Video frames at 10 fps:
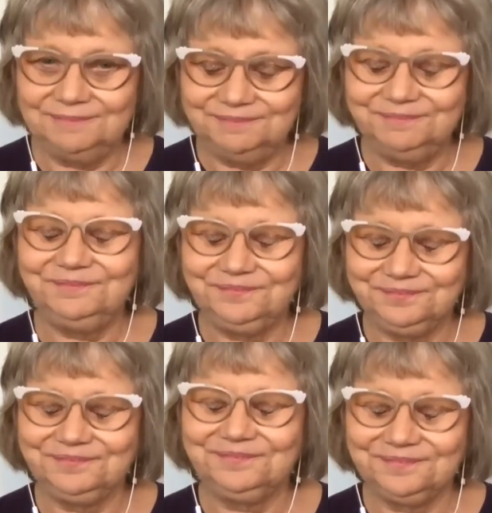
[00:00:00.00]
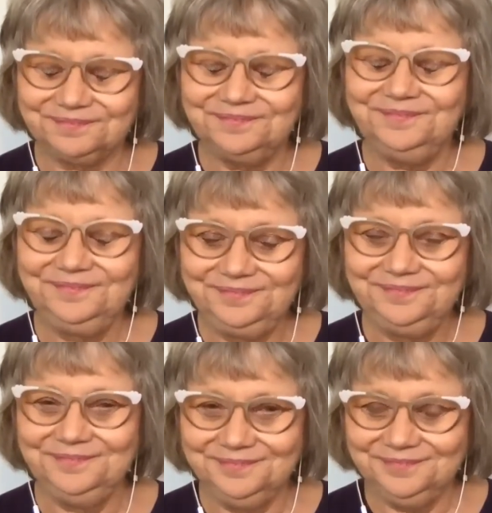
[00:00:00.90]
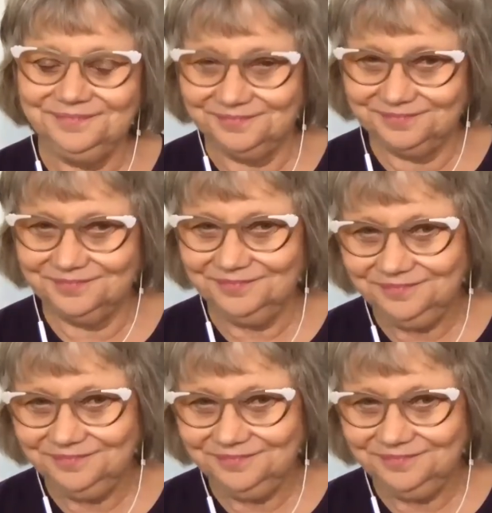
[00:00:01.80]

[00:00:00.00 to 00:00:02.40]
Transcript: Um, and it, it's